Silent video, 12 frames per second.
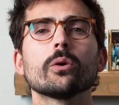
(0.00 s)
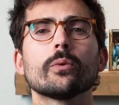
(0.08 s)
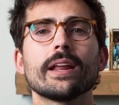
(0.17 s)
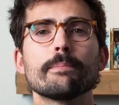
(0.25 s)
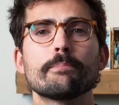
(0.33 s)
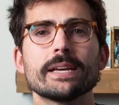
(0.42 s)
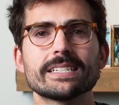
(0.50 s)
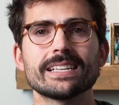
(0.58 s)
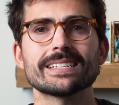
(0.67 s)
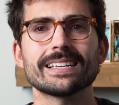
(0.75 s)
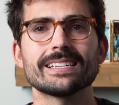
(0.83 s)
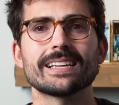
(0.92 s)
When a
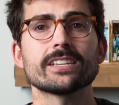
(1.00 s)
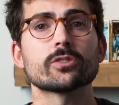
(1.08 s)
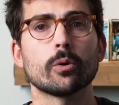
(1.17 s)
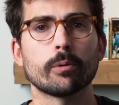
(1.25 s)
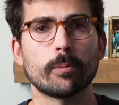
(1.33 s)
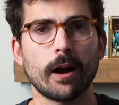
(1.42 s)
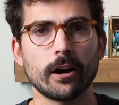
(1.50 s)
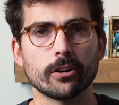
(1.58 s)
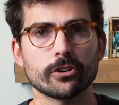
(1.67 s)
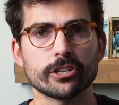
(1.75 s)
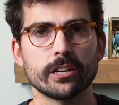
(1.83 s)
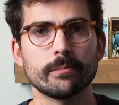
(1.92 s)
business is a sole
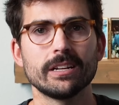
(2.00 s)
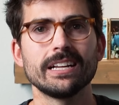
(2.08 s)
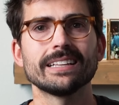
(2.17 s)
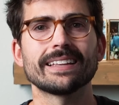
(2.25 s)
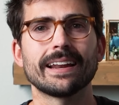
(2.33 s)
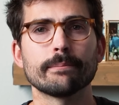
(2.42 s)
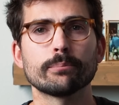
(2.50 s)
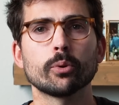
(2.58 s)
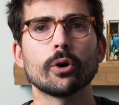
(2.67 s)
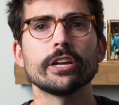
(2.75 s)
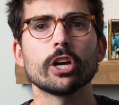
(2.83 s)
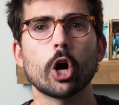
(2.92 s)
proprietorship, that
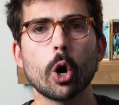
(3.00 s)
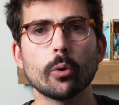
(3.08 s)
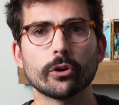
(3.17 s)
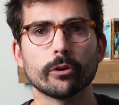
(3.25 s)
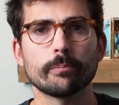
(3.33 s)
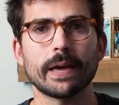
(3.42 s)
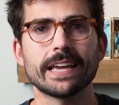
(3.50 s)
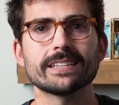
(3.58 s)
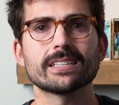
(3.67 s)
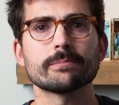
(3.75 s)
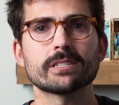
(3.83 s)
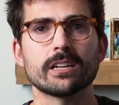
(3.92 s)
employee owner
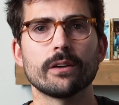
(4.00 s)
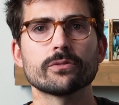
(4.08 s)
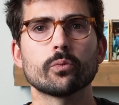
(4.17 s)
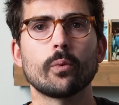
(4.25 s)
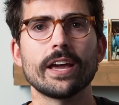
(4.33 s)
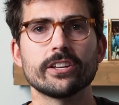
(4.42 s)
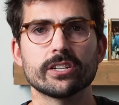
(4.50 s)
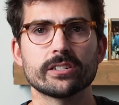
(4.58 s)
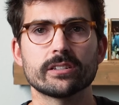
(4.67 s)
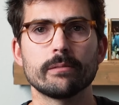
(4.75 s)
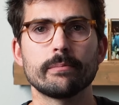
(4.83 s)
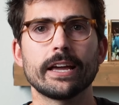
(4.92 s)
pays themselves
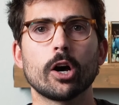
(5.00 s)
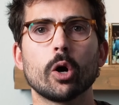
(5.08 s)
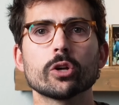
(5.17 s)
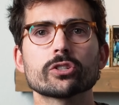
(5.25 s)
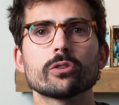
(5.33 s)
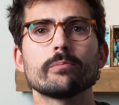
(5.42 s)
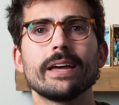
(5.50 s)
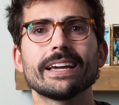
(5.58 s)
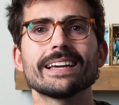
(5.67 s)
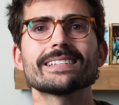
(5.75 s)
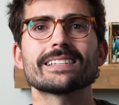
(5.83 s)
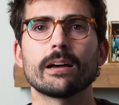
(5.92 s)
wages and may also make
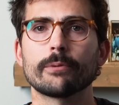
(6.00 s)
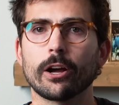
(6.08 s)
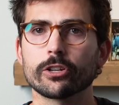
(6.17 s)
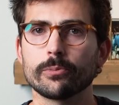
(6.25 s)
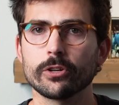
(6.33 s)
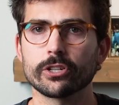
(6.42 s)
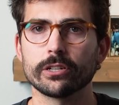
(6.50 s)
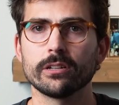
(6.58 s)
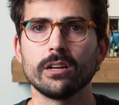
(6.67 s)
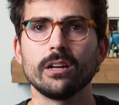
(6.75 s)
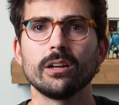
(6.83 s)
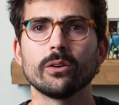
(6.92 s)
a SEP contribution,
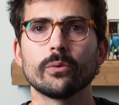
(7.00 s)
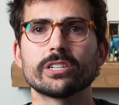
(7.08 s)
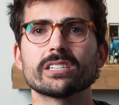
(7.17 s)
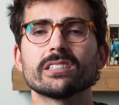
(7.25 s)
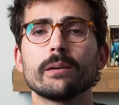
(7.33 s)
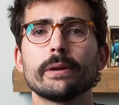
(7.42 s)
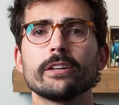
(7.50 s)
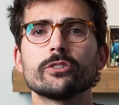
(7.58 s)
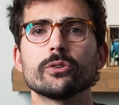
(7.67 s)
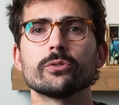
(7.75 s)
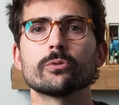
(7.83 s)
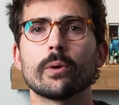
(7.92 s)
which is limited
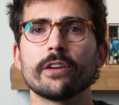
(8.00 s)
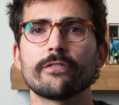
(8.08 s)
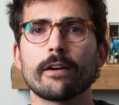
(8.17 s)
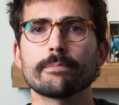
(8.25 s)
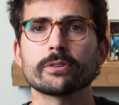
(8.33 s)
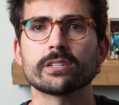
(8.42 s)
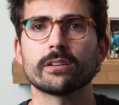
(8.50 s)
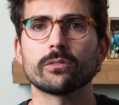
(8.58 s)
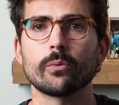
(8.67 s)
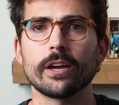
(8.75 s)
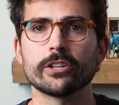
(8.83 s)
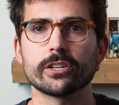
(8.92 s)
to 25% of the
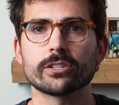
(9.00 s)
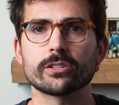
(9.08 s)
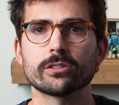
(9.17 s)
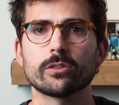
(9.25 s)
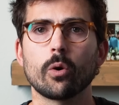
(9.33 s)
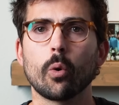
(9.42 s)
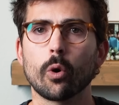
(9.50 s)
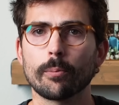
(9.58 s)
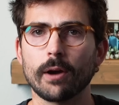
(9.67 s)
wages or